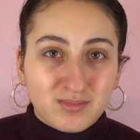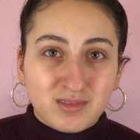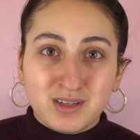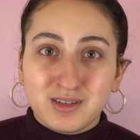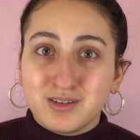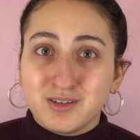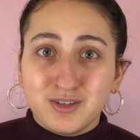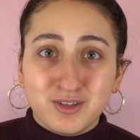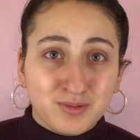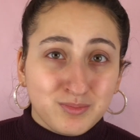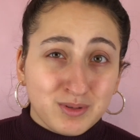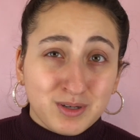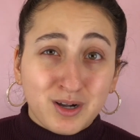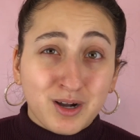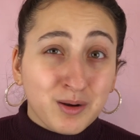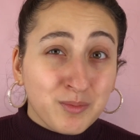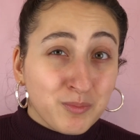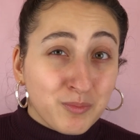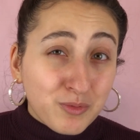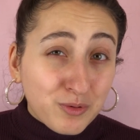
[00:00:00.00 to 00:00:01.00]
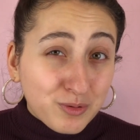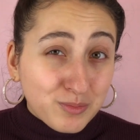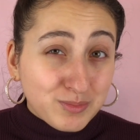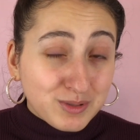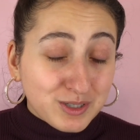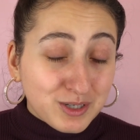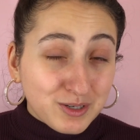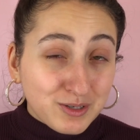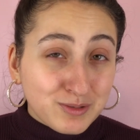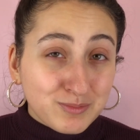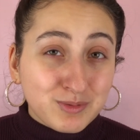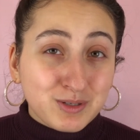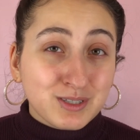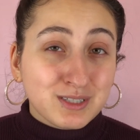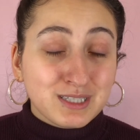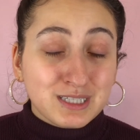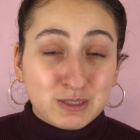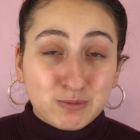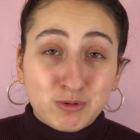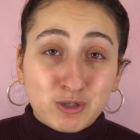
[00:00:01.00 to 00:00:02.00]
I don't know, become warm tone, because
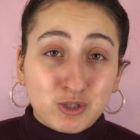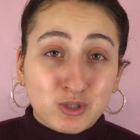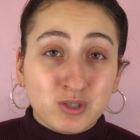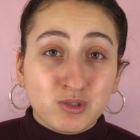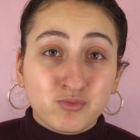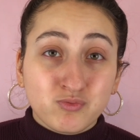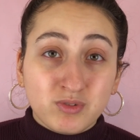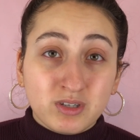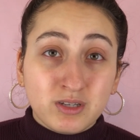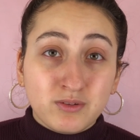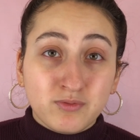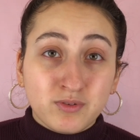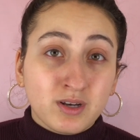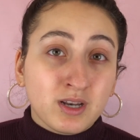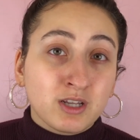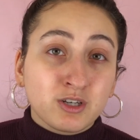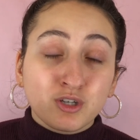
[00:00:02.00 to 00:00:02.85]
the swatch was really funny.